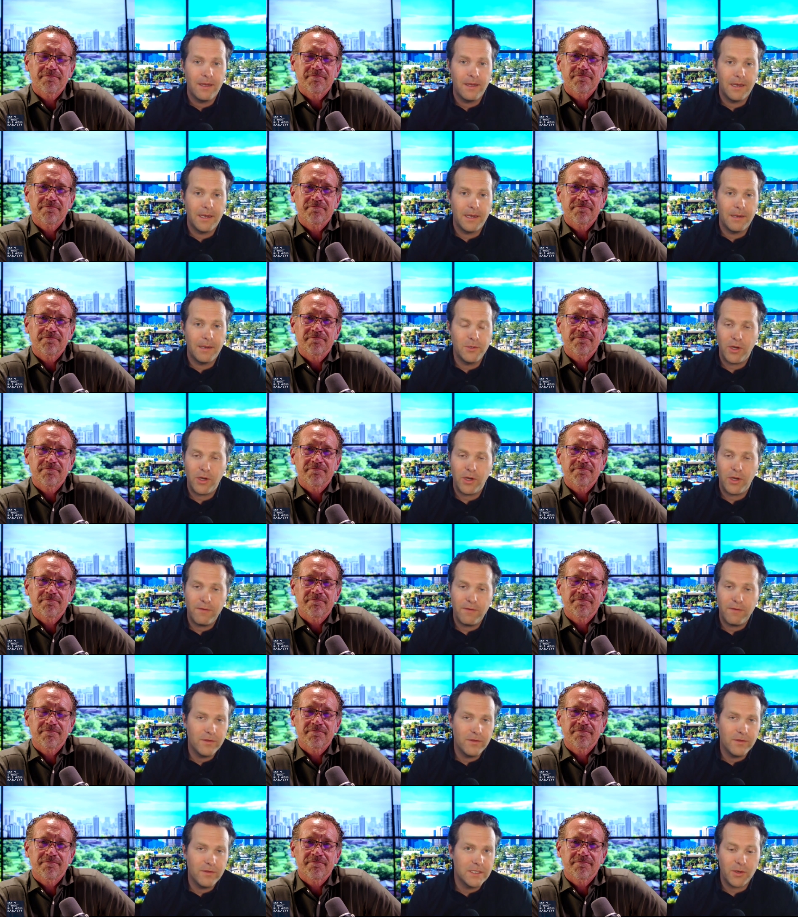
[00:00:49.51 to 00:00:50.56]
Speaker 1: Um, we try to
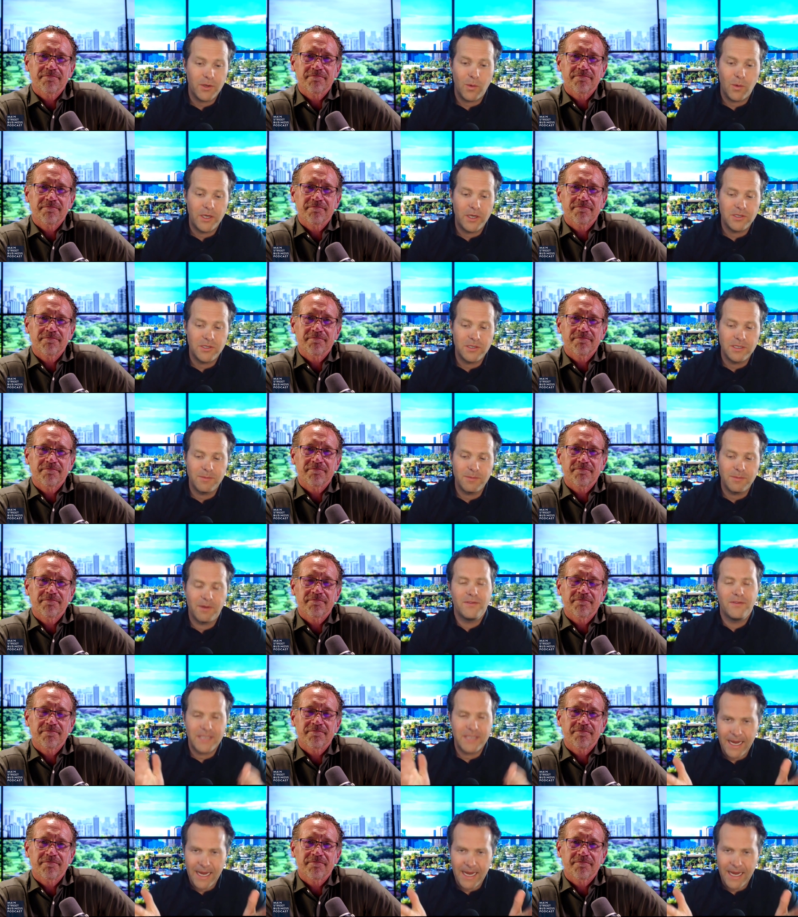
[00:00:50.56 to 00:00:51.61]
field some other questions, but if
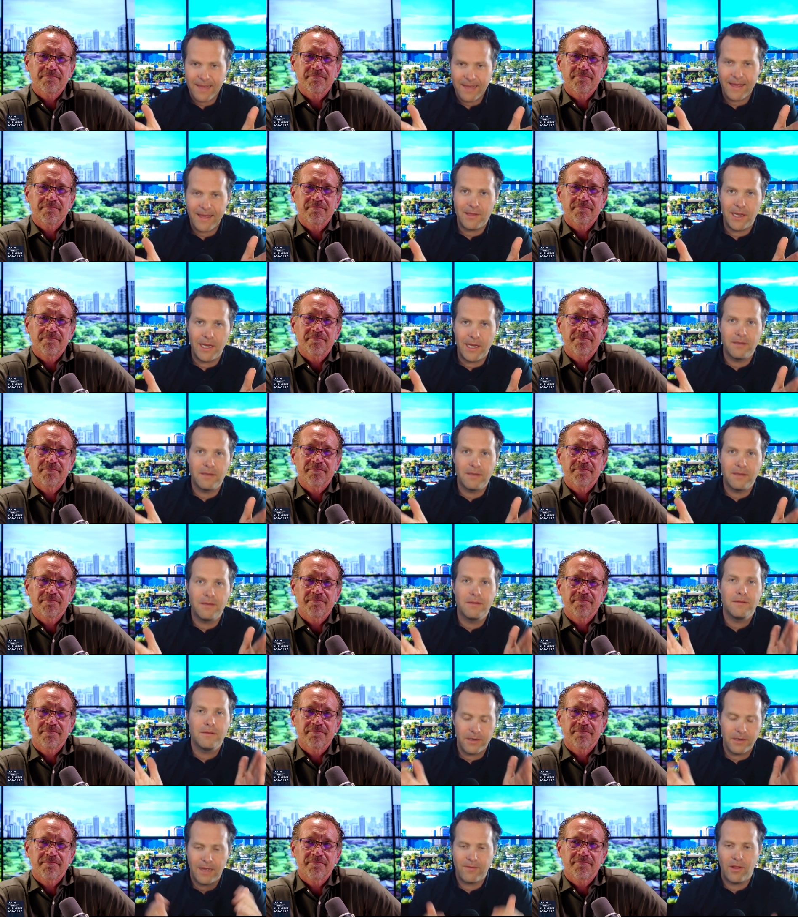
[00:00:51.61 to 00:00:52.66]
you stay in that lane,
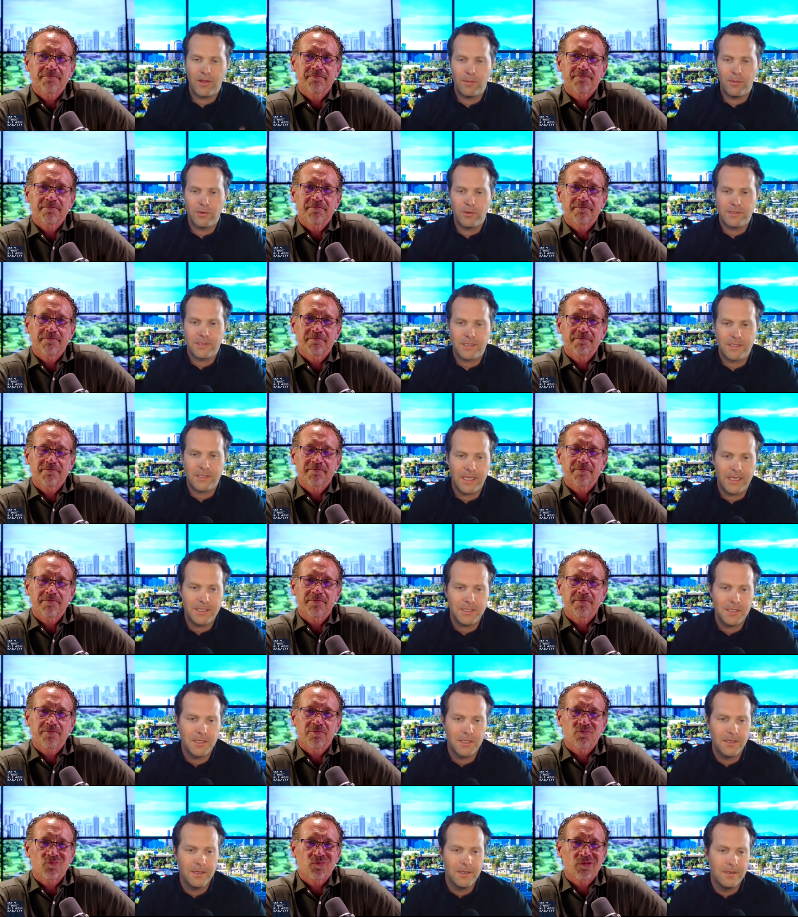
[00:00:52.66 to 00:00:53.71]
you're going to have a lot more success.